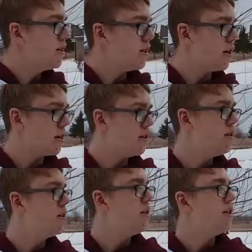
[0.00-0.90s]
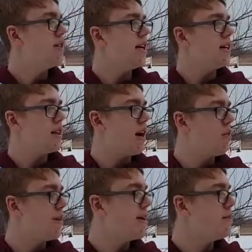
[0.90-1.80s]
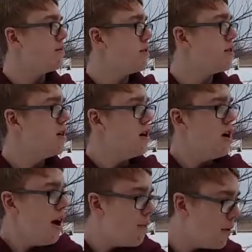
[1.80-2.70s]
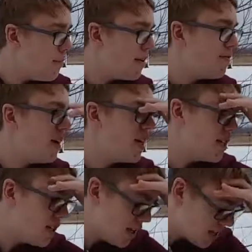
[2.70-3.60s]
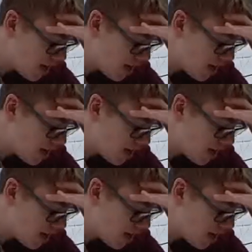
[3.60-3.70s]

Here, take thou the hilts, and when my face is